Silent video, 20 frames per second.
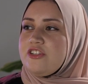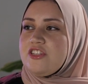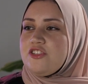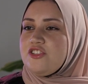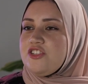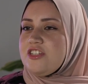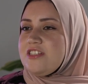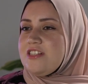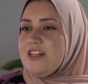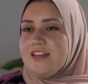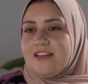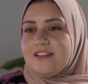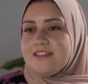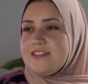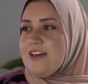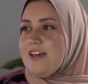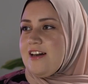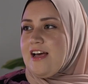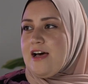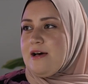is it just like
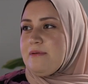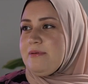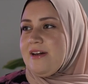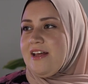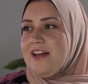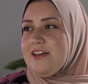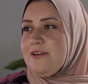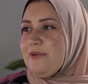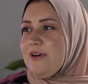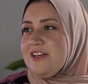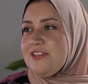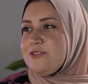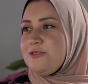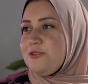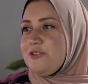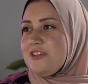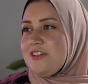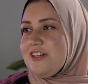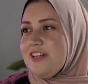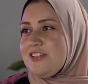it's going to happen anyway,
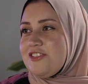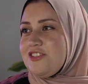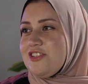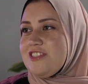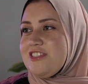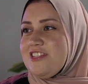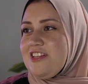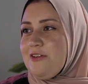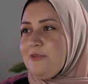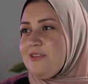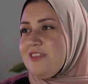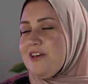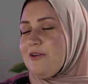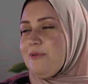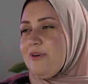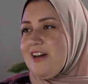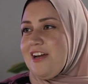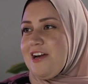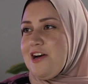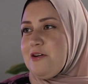so let's just deal with
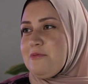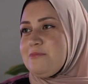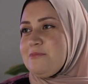it when it